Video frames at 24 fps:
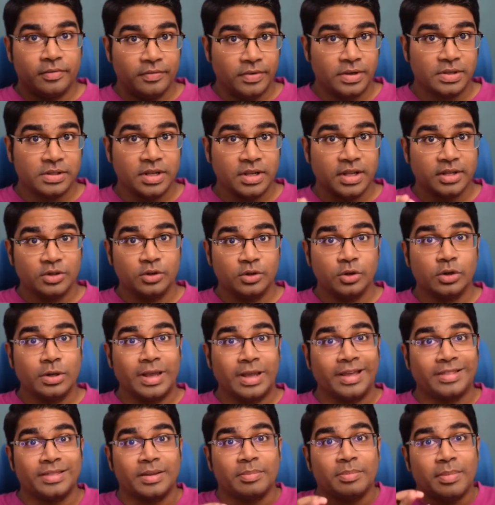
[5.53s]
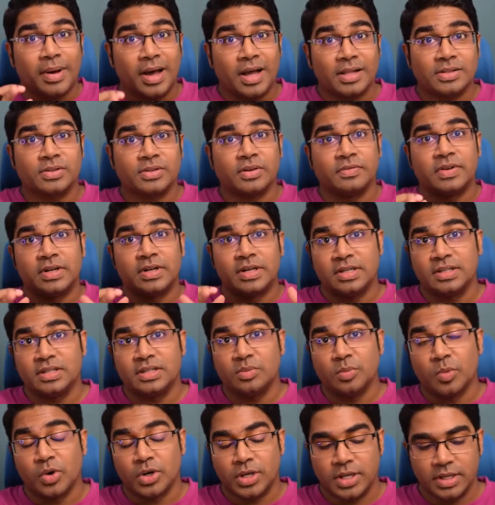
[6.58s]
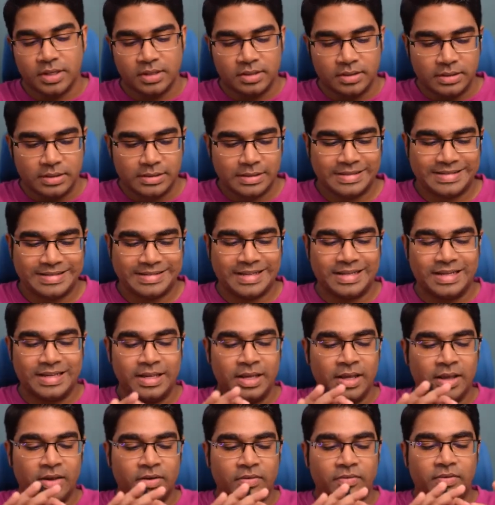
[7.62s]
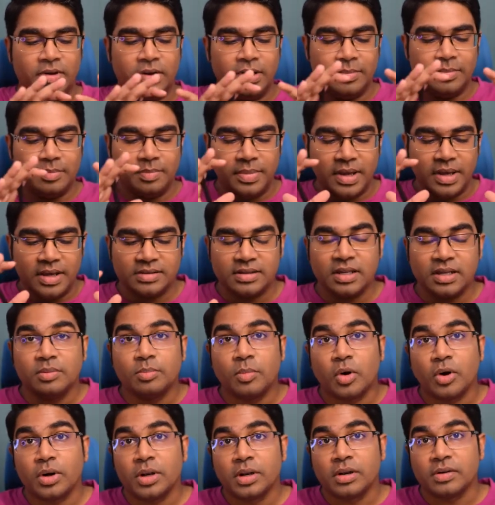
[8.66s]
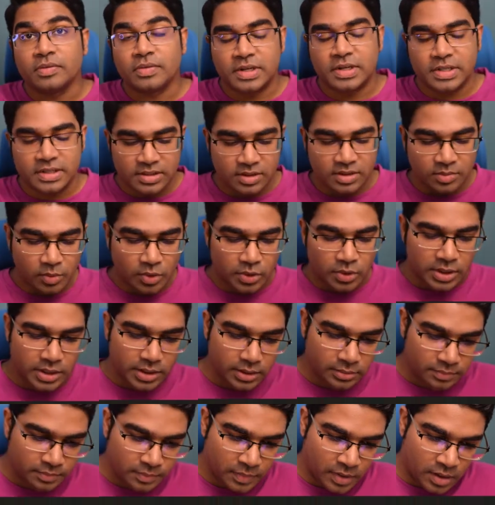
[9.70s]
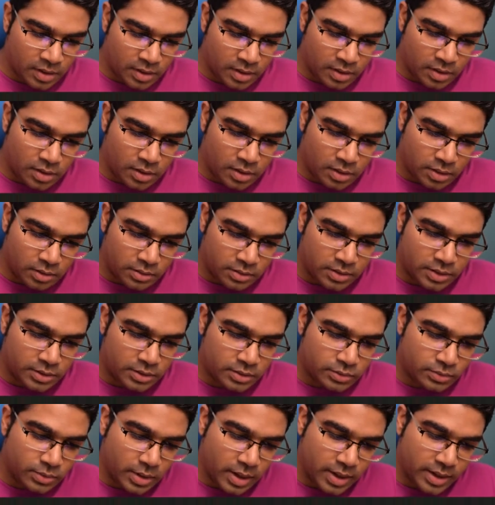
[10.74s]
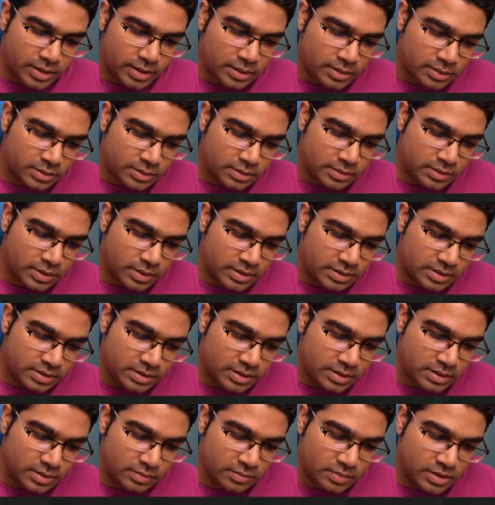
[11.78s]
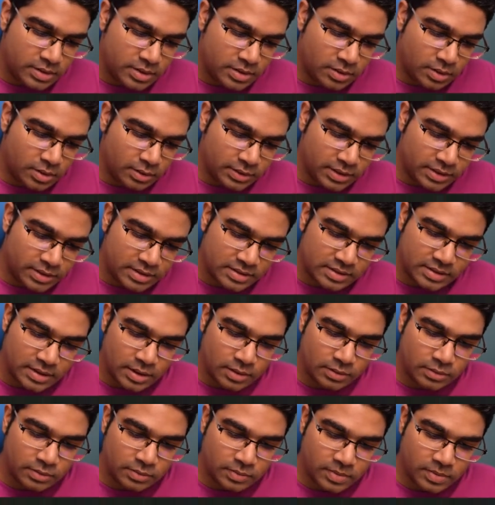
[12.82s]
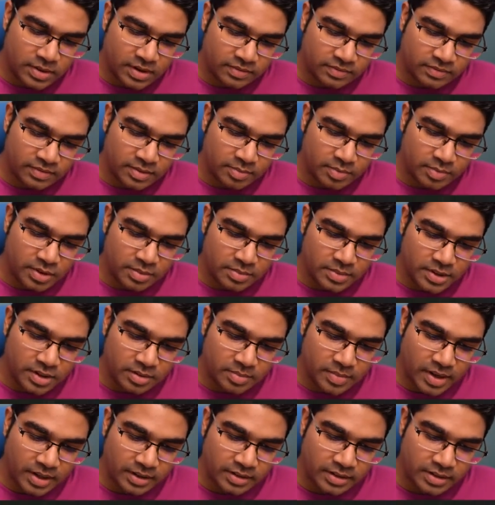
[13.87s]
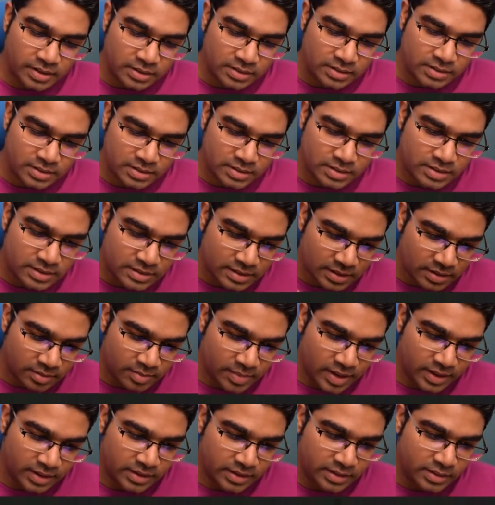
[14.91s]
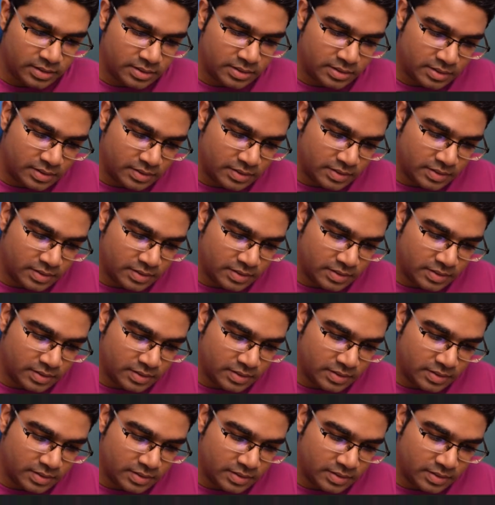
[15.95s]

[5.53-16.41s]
First, let's look at the parts of a DC motor. This is a very basic model of DC motor. On the two ends, you can see the north and the south, we have the permanent magnets. These are the magnets.